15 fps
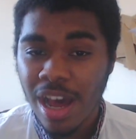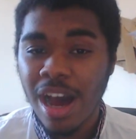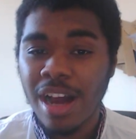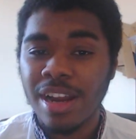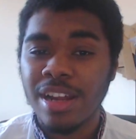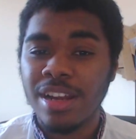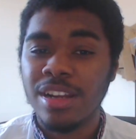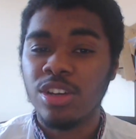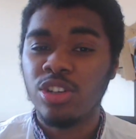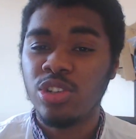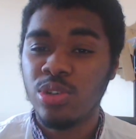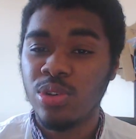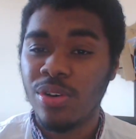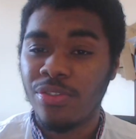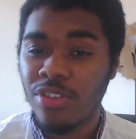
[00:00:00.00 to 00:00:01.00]
And then in
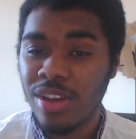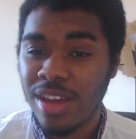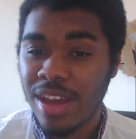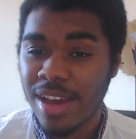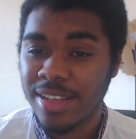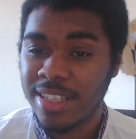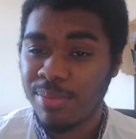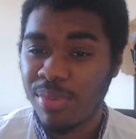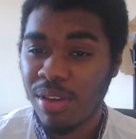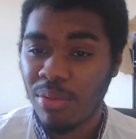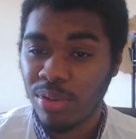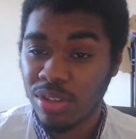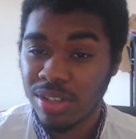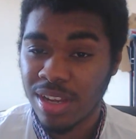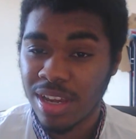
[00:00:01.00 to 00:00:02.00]
2 or 3 years, he'd be
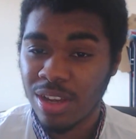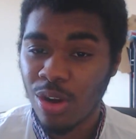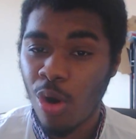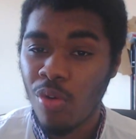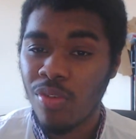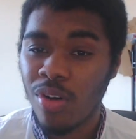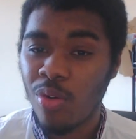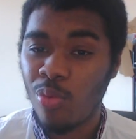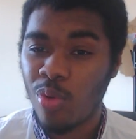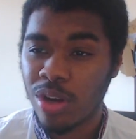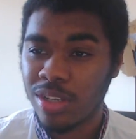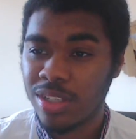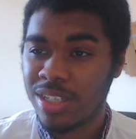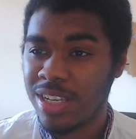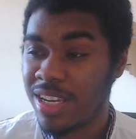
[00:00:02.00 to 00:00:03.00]
able to take over
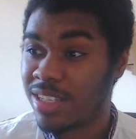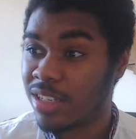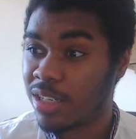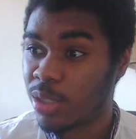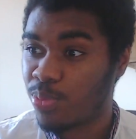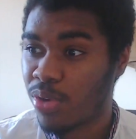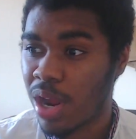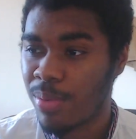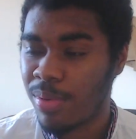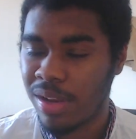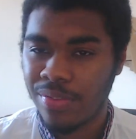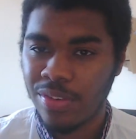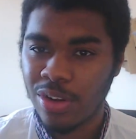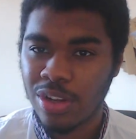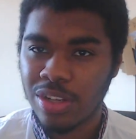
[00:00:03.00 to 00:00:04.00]
once he is in his prime and
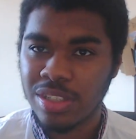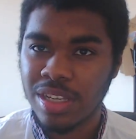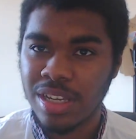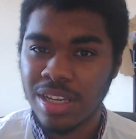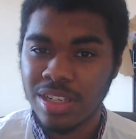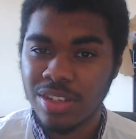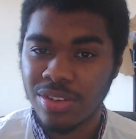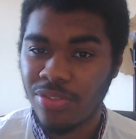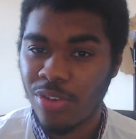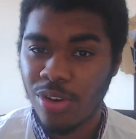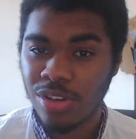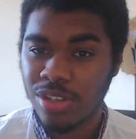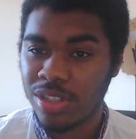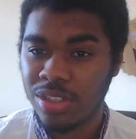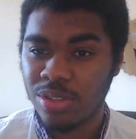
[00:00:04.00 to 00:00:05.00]
Lewandowski is
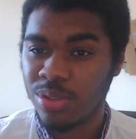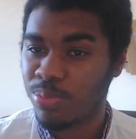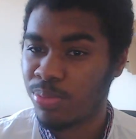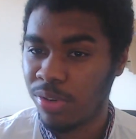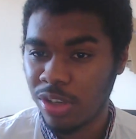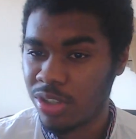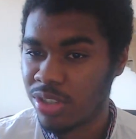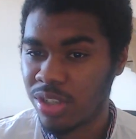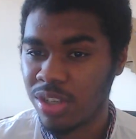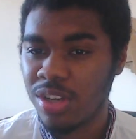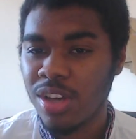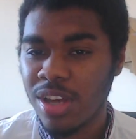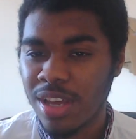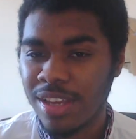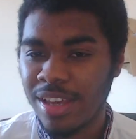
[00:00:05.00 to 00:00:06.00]
30 plus
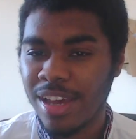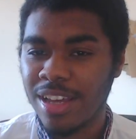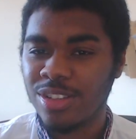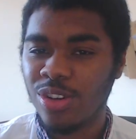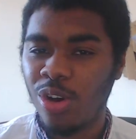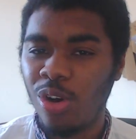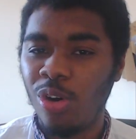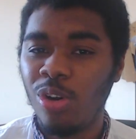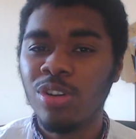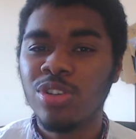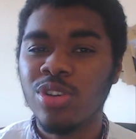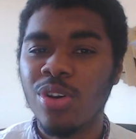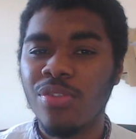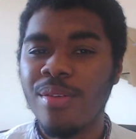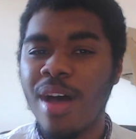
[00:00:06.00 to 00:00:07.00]
years old.
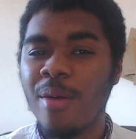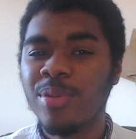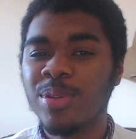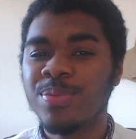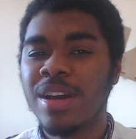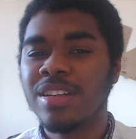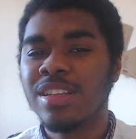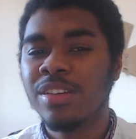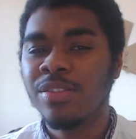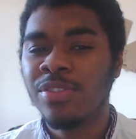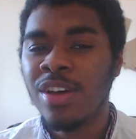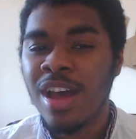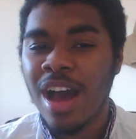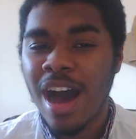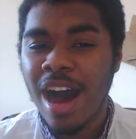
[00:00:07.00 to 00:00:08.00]
So from that perspective,
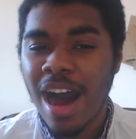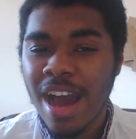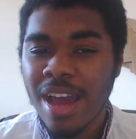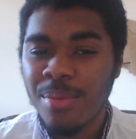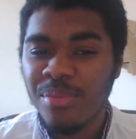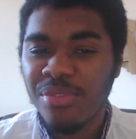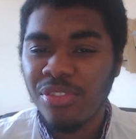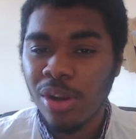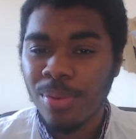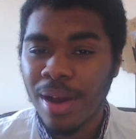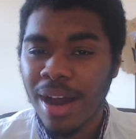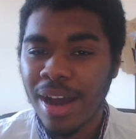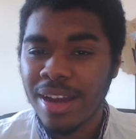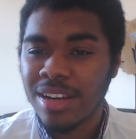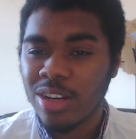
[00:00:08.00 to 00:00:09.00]
I am fully
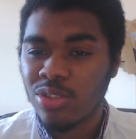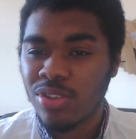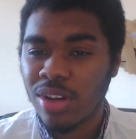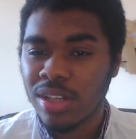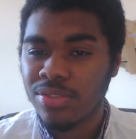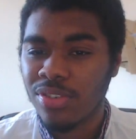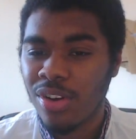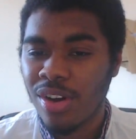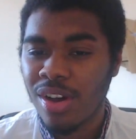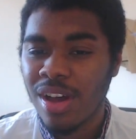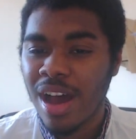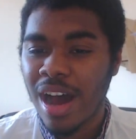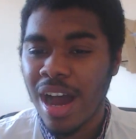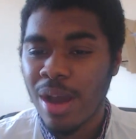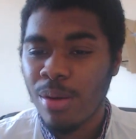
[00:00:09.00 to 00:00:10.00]
behind that transfer.
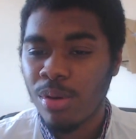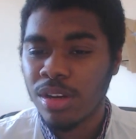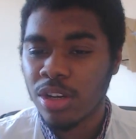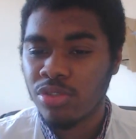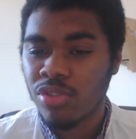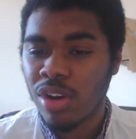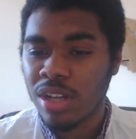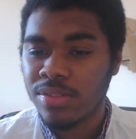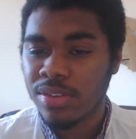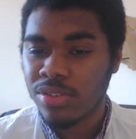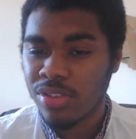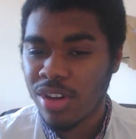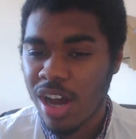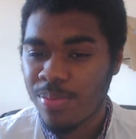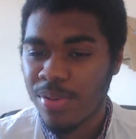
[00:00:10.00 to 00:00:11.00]
I want that transfer
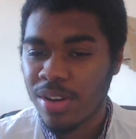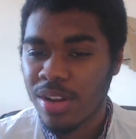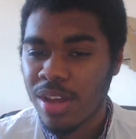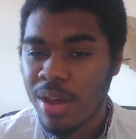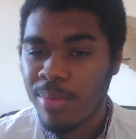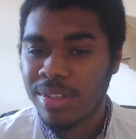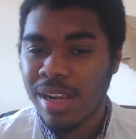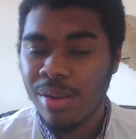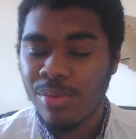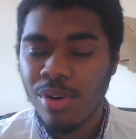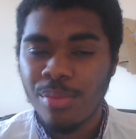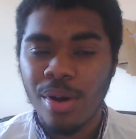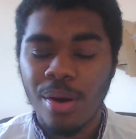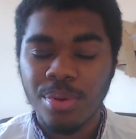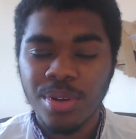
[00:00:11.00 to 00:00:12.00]
to happen. But tell me
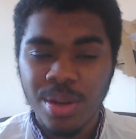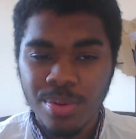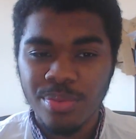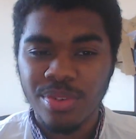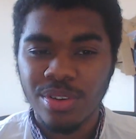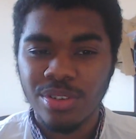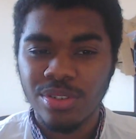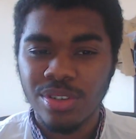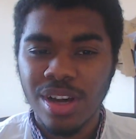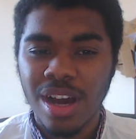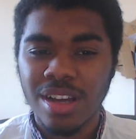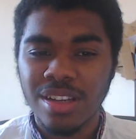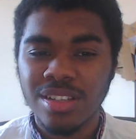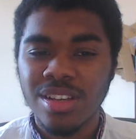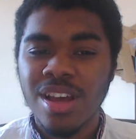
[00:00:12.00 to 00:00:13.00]
about some of you
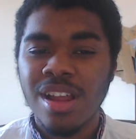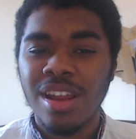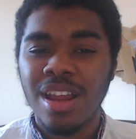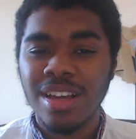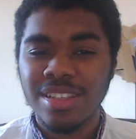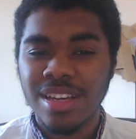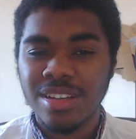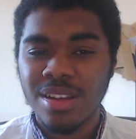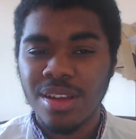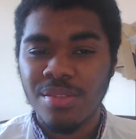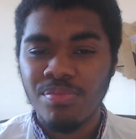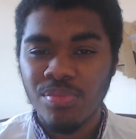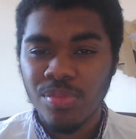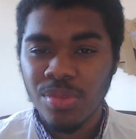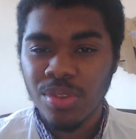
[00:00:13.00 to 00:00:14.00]
guys. Like I said,
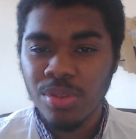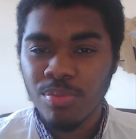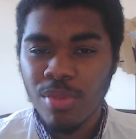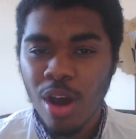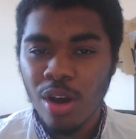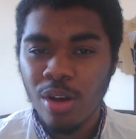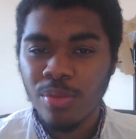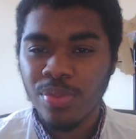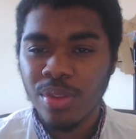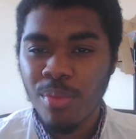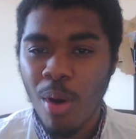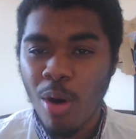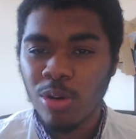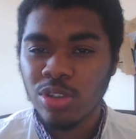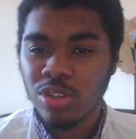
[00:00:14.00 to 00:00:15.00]
not the
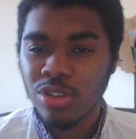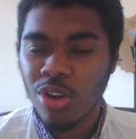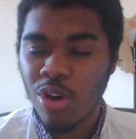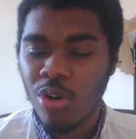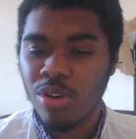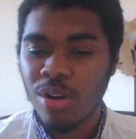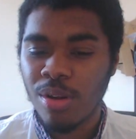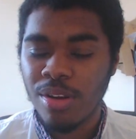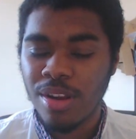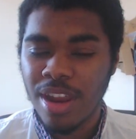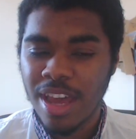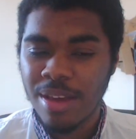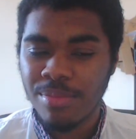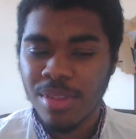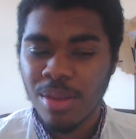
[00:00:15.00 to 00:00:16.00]
most known
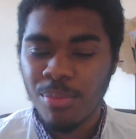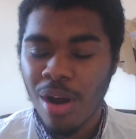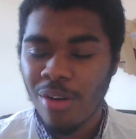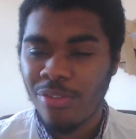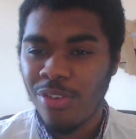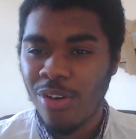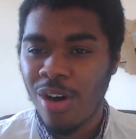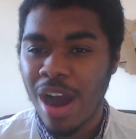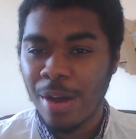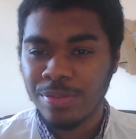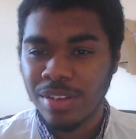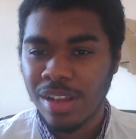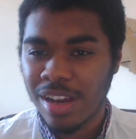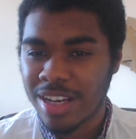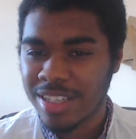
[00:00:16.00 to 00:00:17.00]
name, but I thought
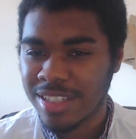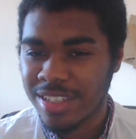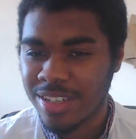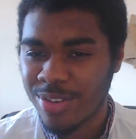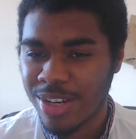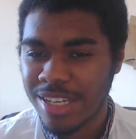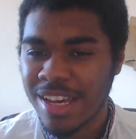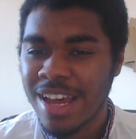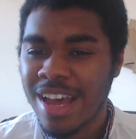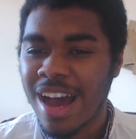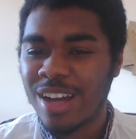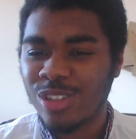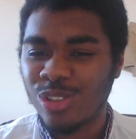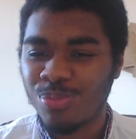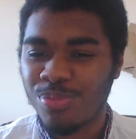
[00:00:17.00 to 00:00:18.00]
after last week
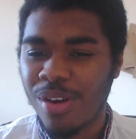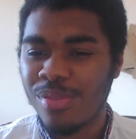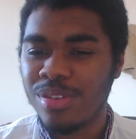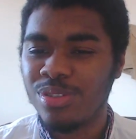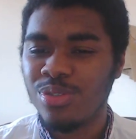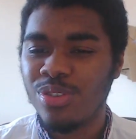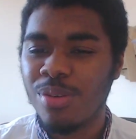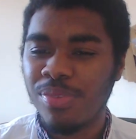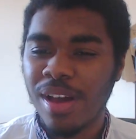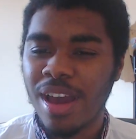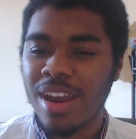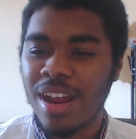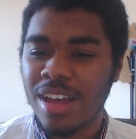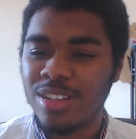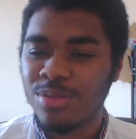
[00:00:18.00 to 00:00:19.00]
I should probably do a
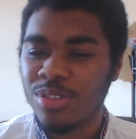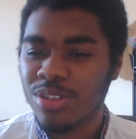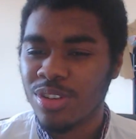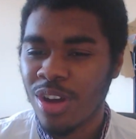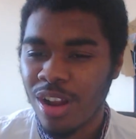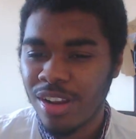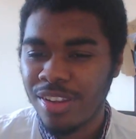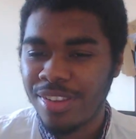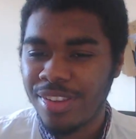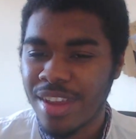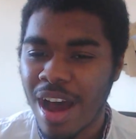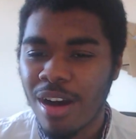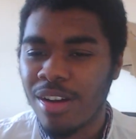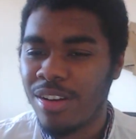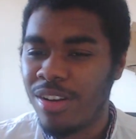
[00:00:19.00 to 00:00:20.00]
player that is not
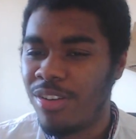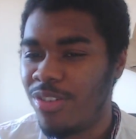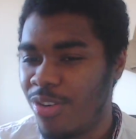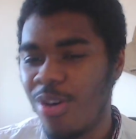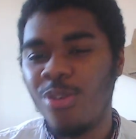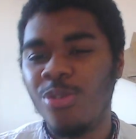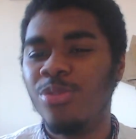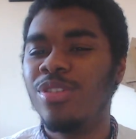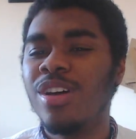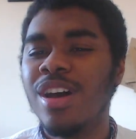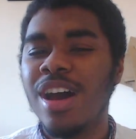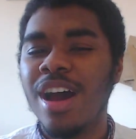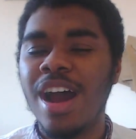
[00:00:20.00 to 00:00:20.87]
that known.